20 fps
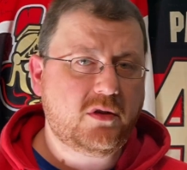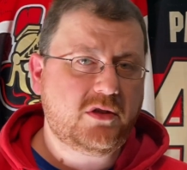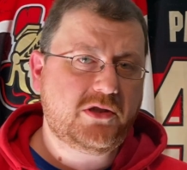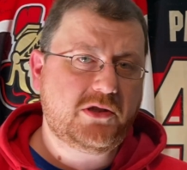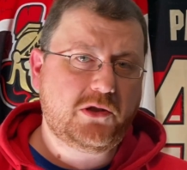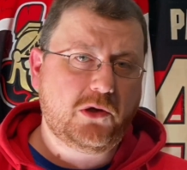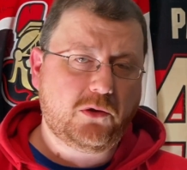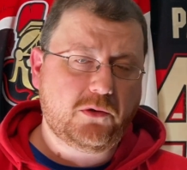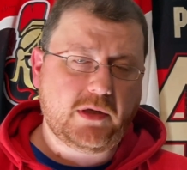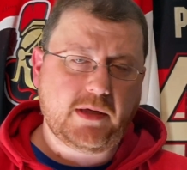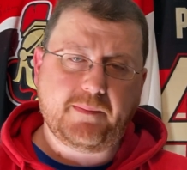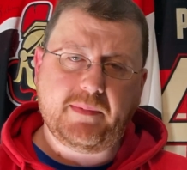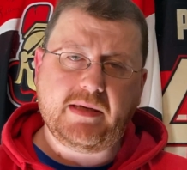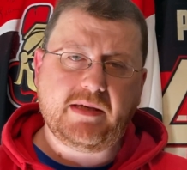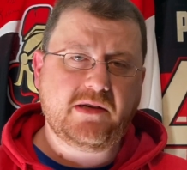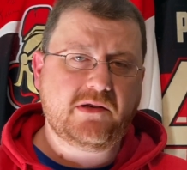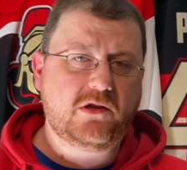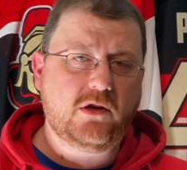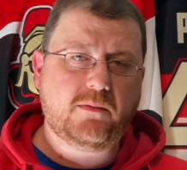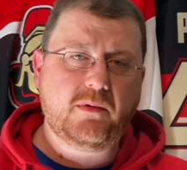certainly be
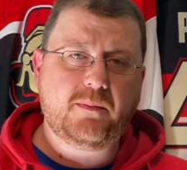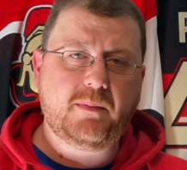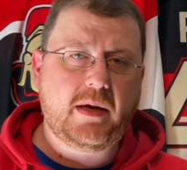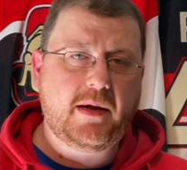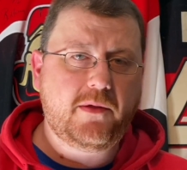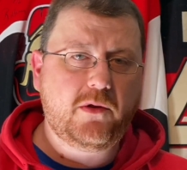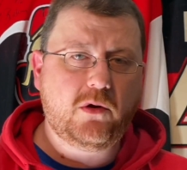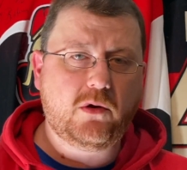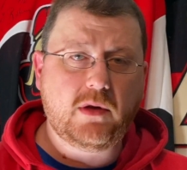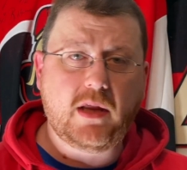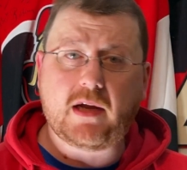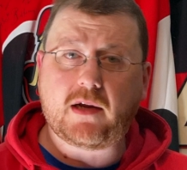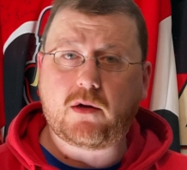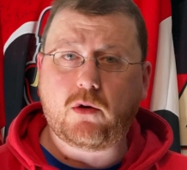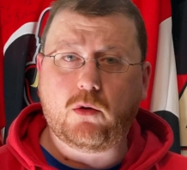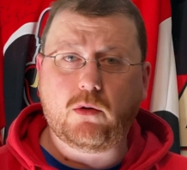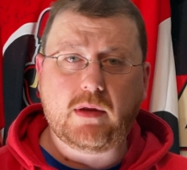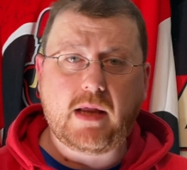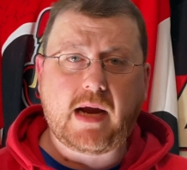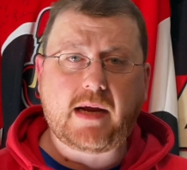determined by their luck
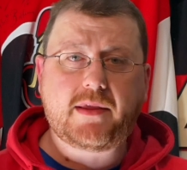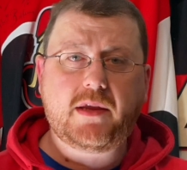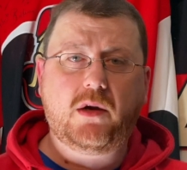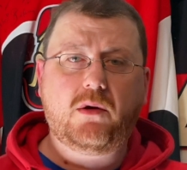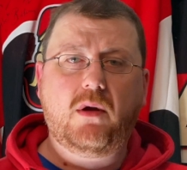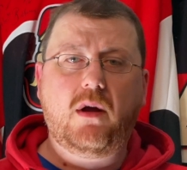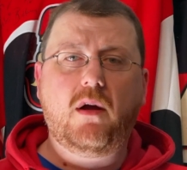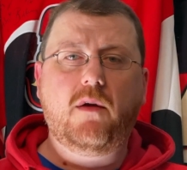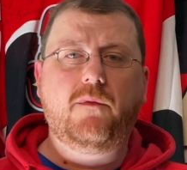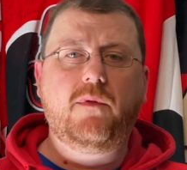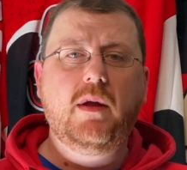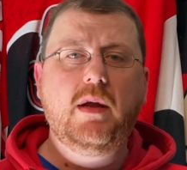or lack thereof